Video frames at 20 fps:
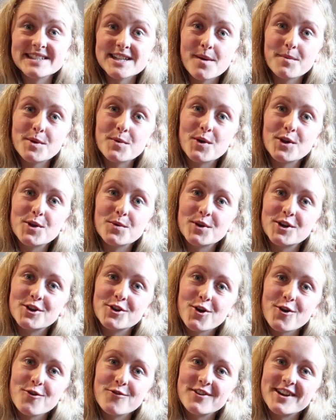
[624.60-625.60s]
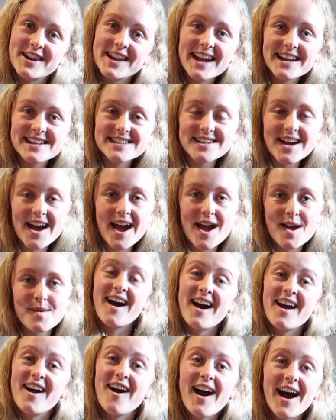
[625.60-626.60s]
tell me what you want to know for next time.
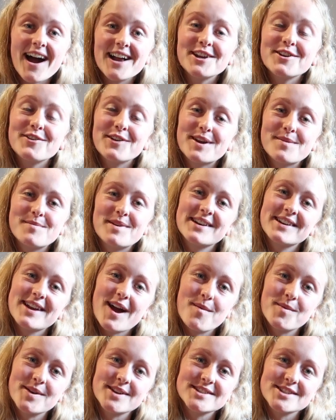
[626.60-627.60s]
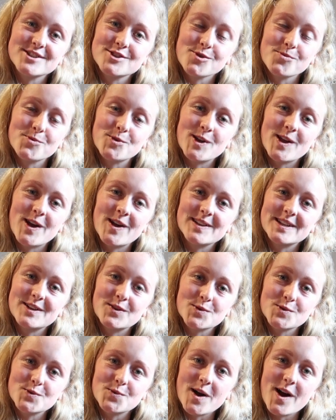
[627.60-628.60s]
I highly recommend coming to Moulin
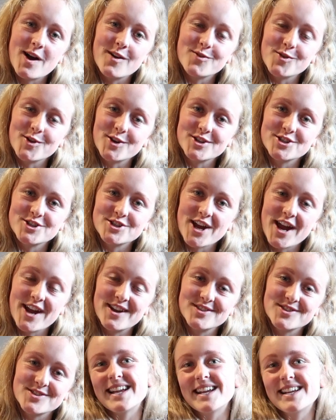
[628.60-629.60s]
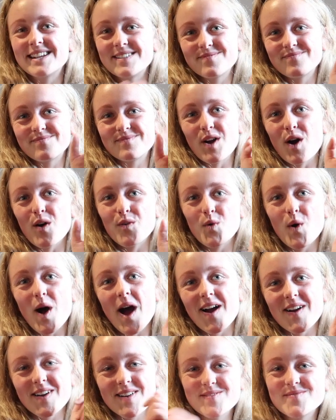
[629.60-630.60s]
Lyon for exchange. Au
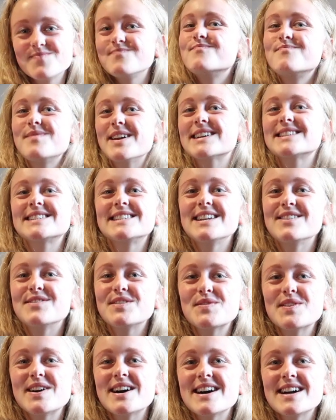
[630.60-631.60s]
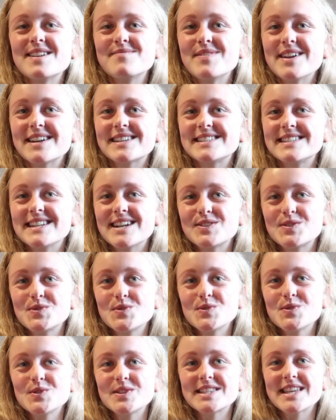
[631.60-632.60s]
revoir. Merci everyone. Merci à
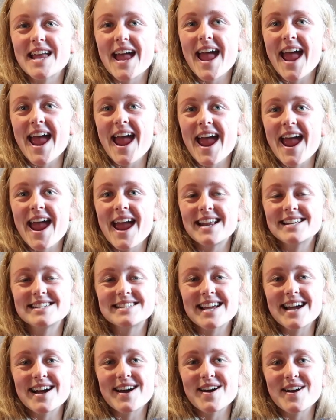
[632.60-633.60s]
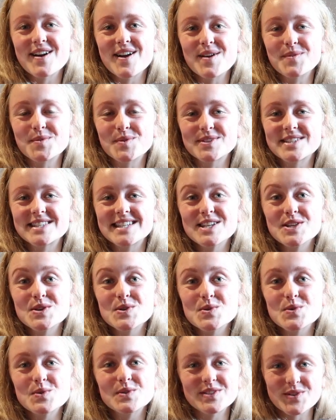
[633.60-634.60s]
tous. And I will see
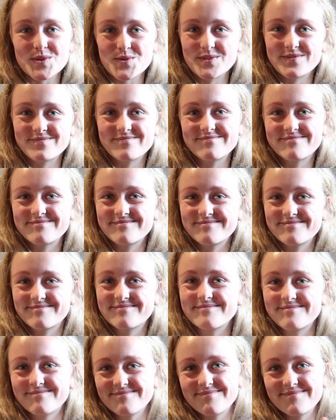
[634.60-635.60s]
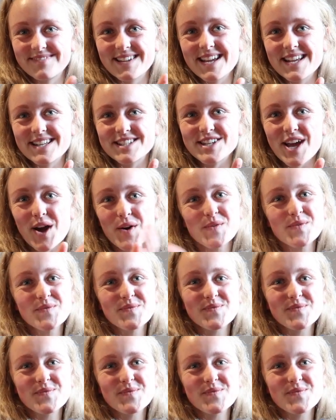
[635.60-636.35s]
you soon. Ciao.